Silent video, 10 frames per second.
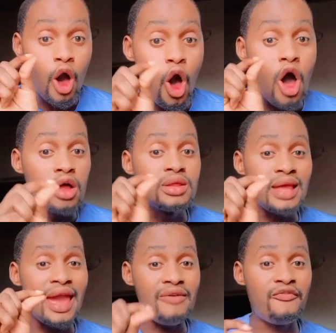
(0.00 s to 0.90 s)

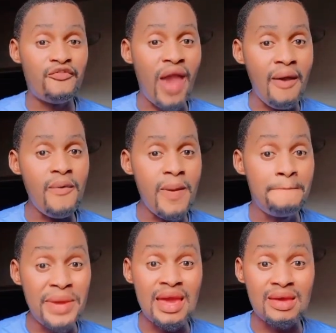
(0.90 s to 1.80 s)
on a very
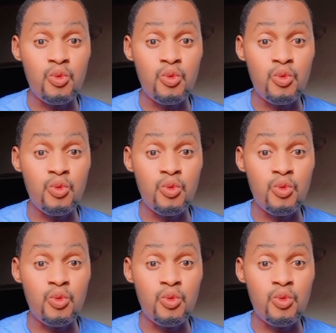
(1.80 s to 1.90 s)
big,